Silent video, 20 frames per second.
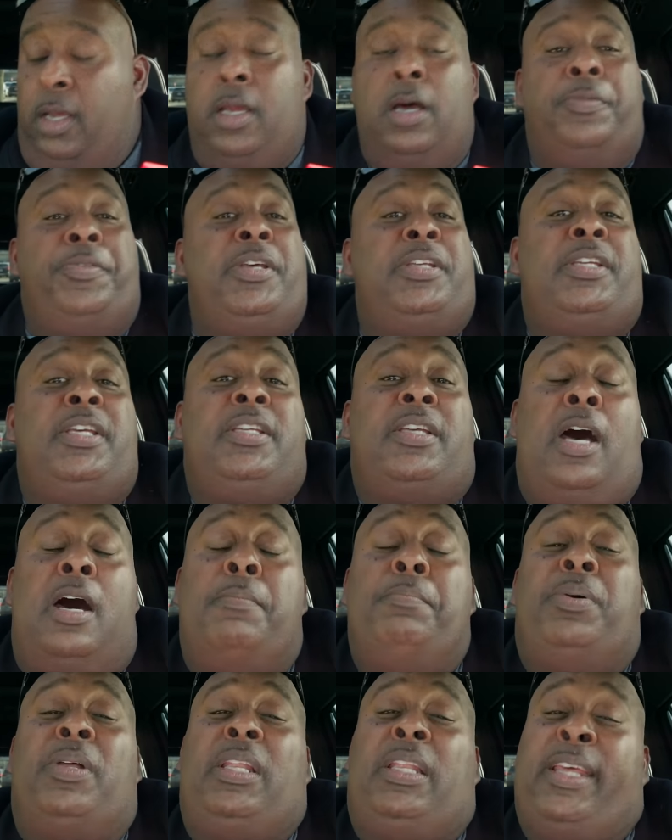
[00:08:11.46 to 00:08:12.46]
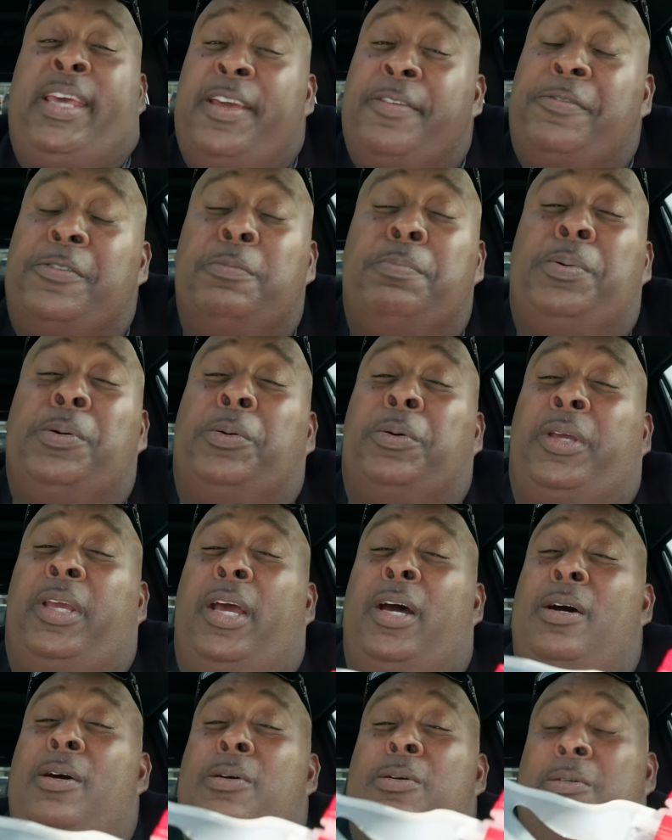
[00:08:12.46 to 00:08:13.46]
Yo, this is unbelievable,
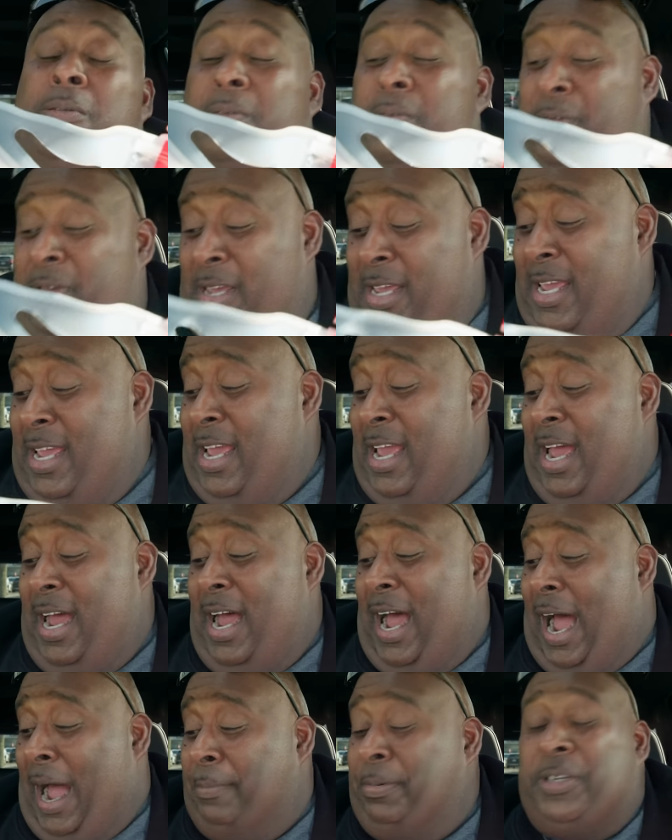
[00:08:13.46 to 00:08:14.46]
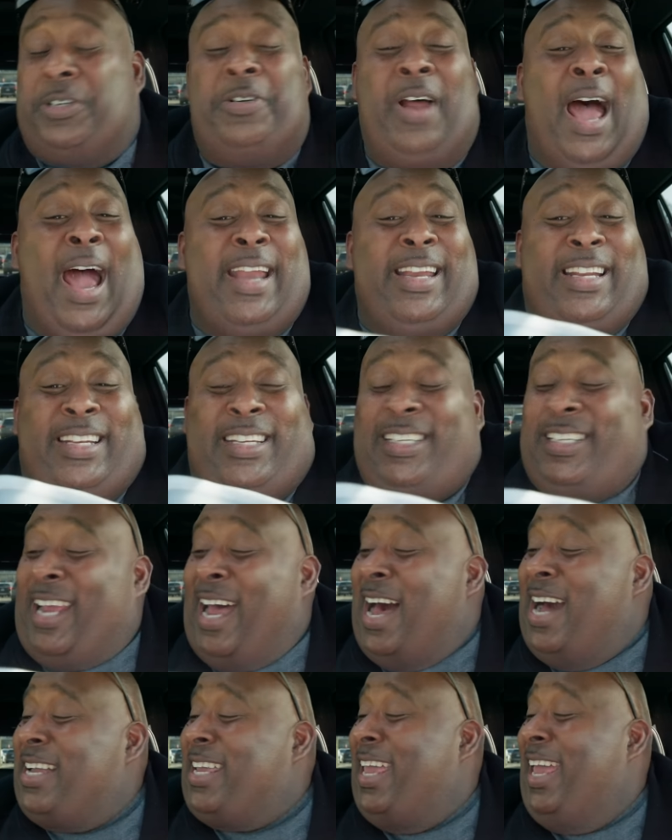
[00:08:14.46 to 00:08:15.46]
yo. I'm trying to
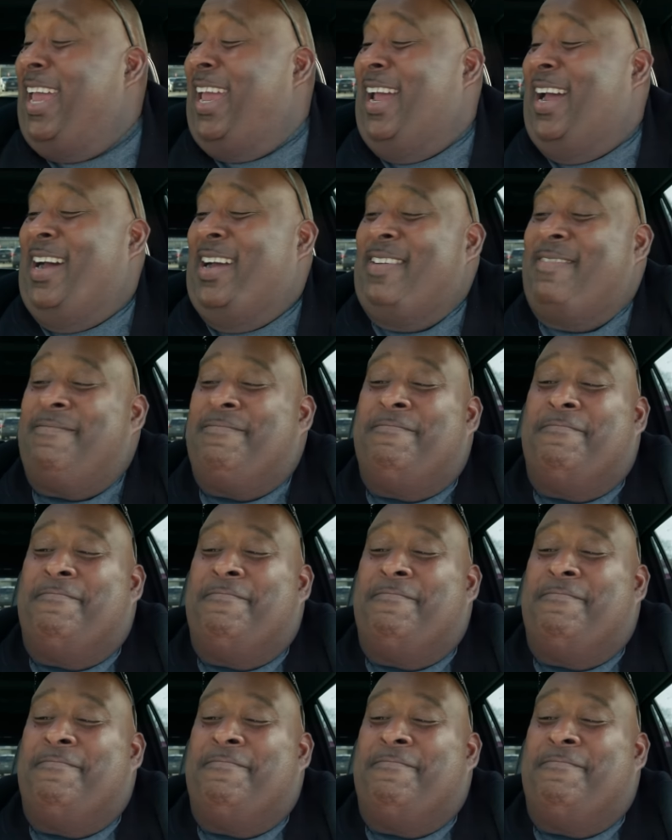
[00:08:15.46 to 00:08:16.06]
chug here.